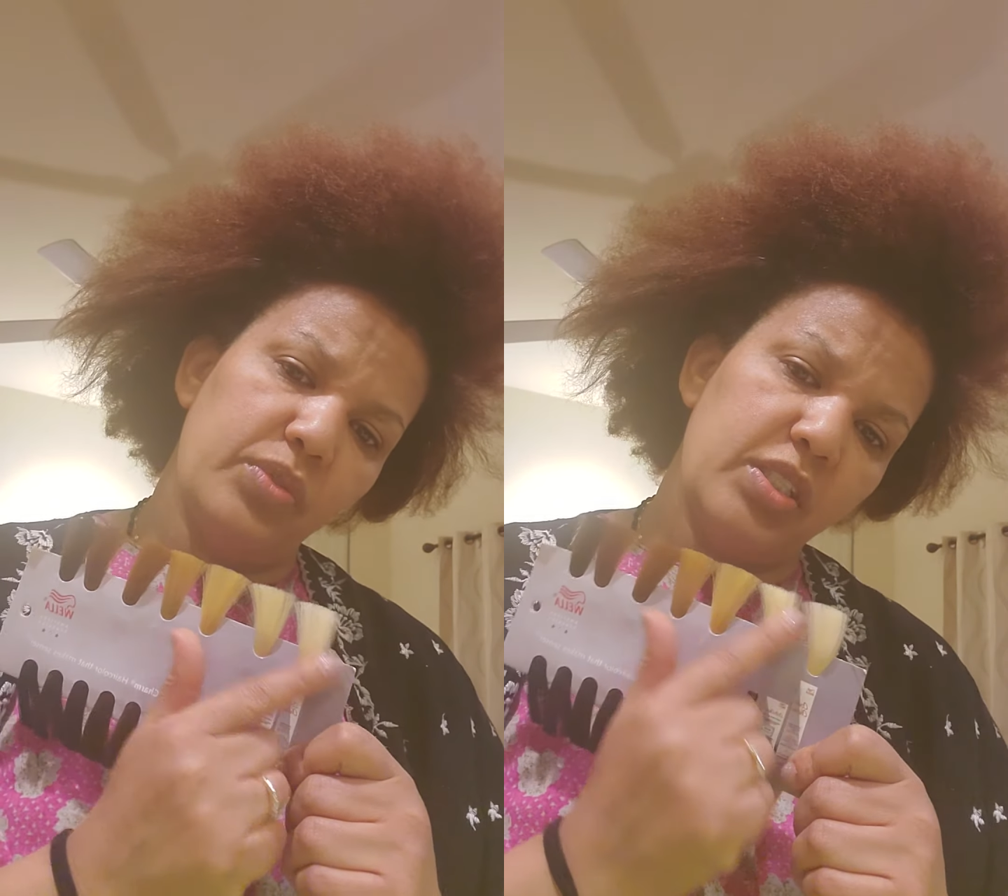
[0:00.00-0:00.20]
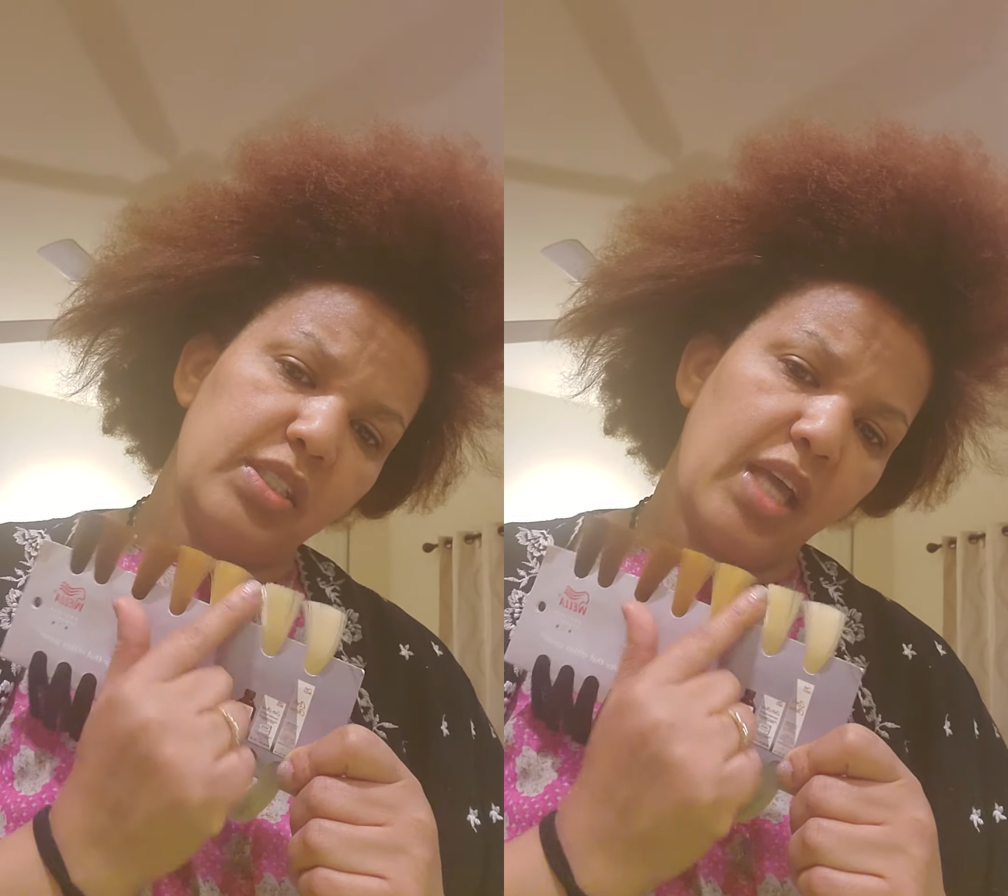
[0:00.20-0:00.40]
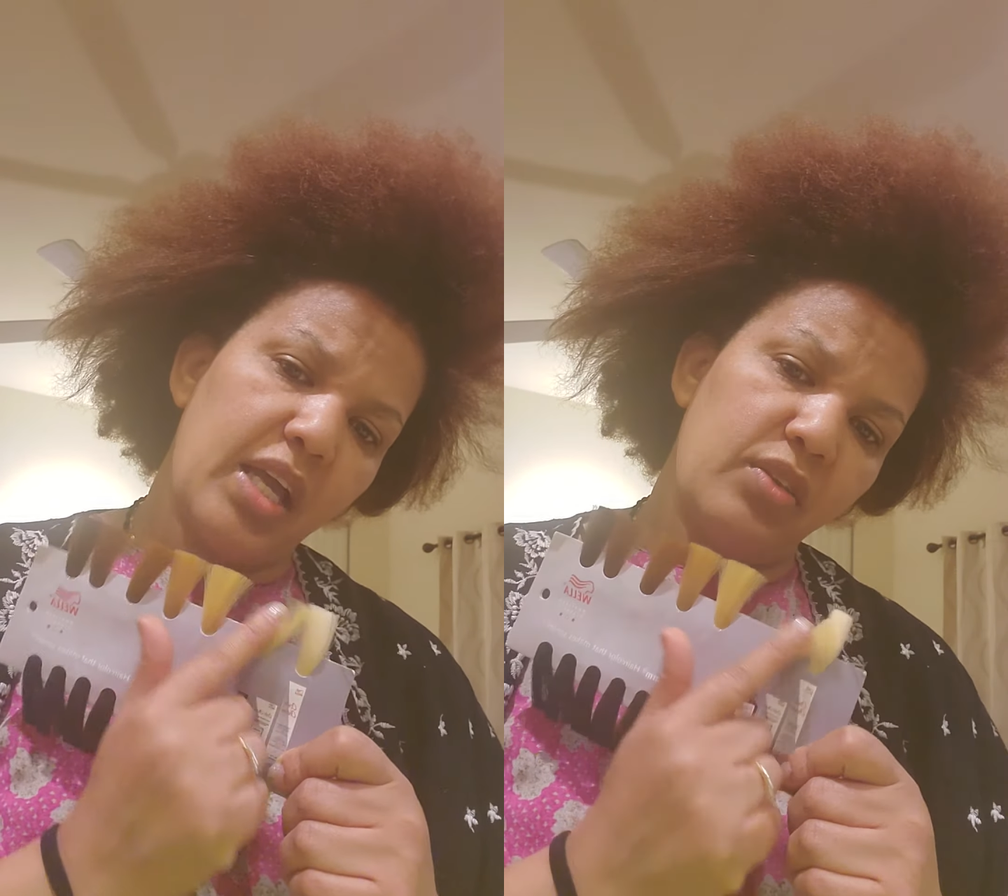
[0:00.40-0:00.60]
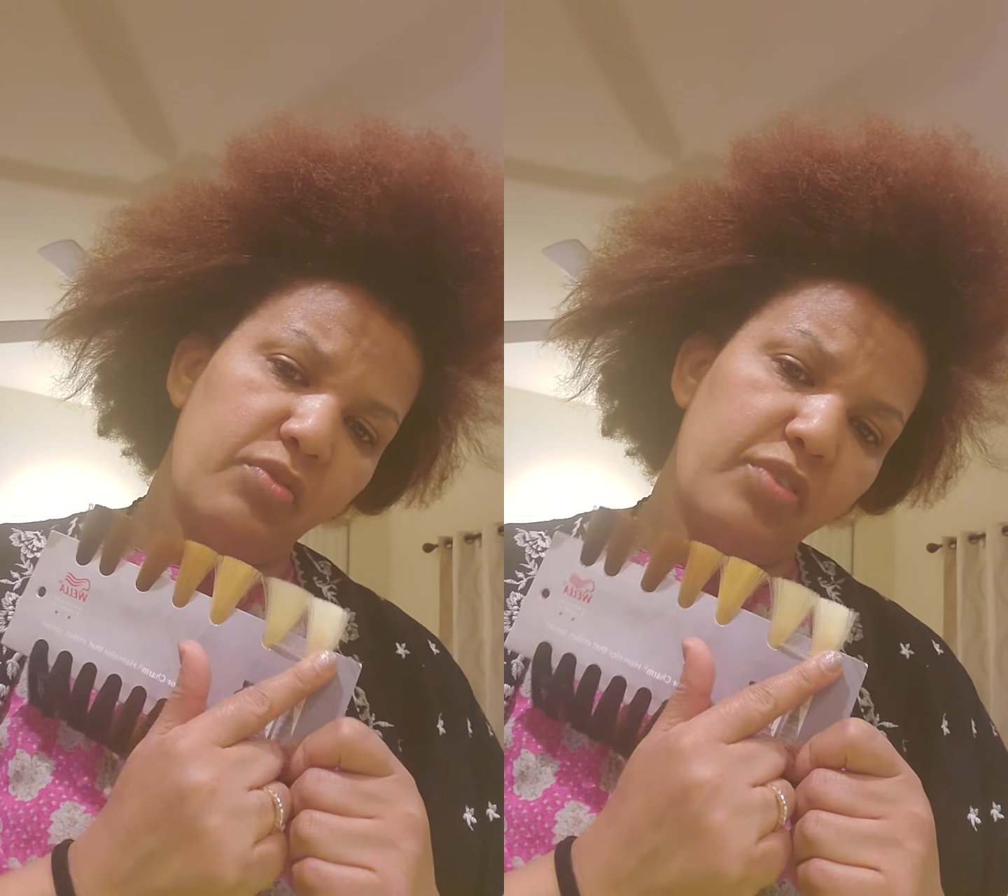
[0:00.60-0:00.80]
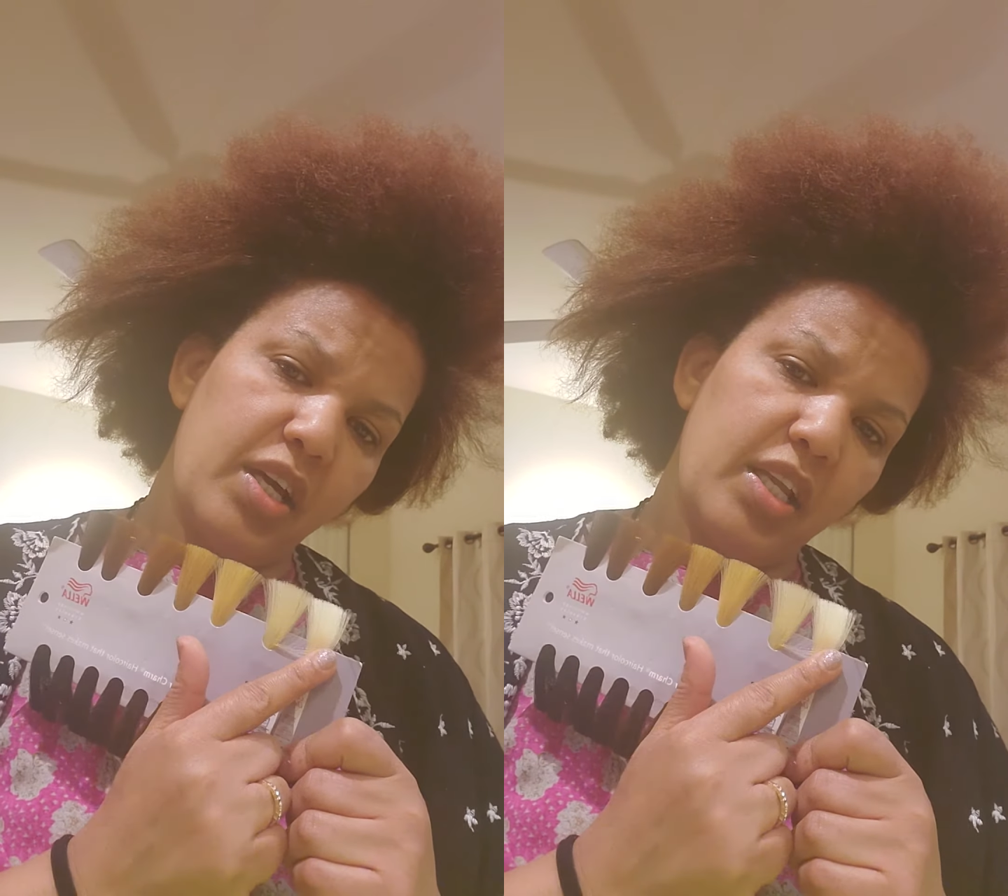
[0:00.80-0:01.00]
this kind
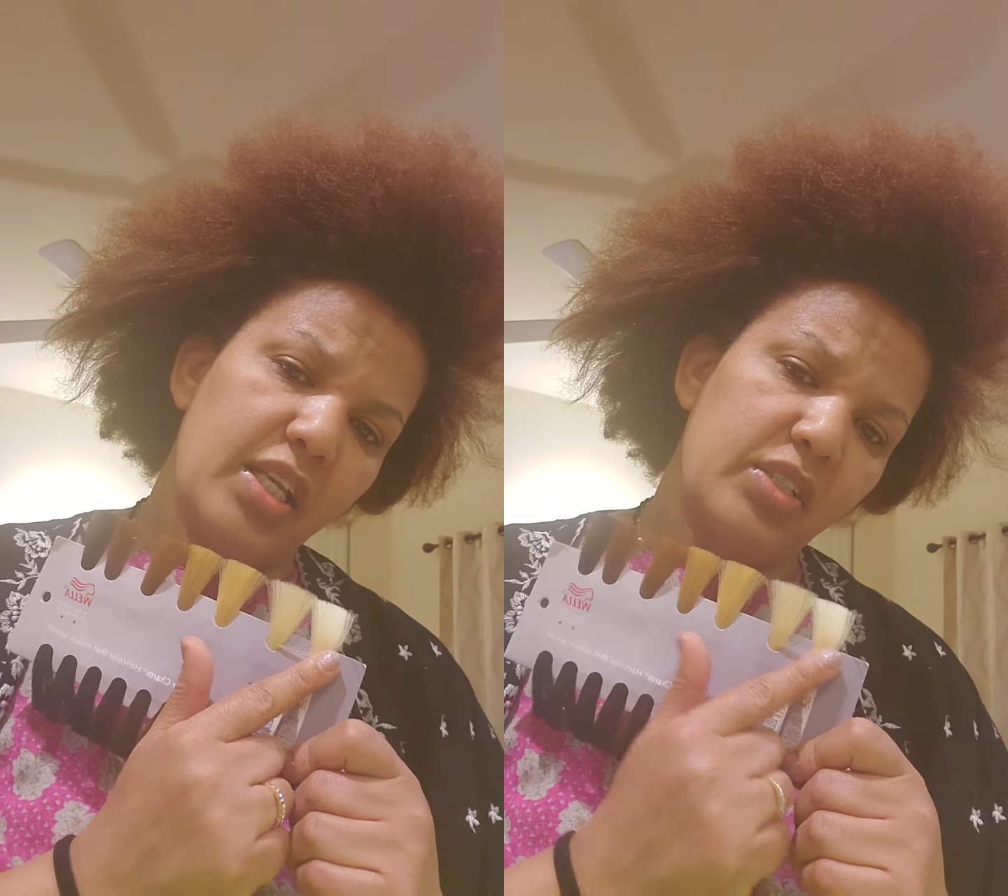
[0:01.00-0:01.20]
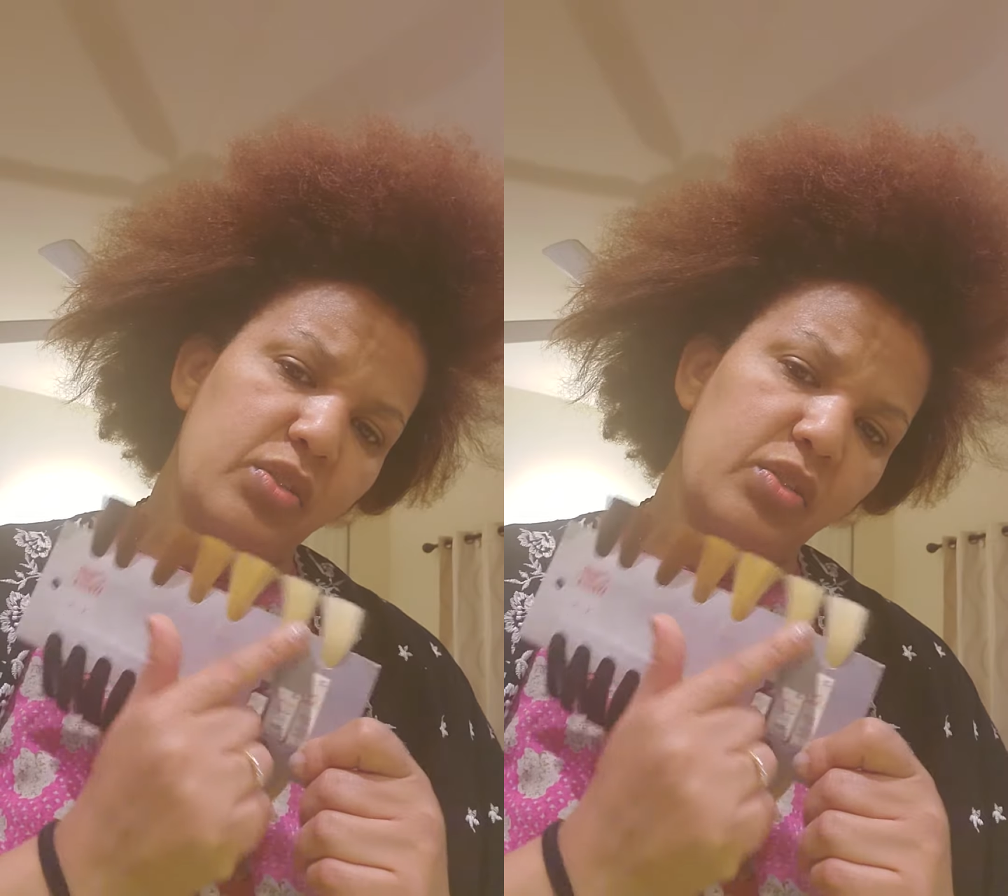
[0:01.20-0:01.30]
of color.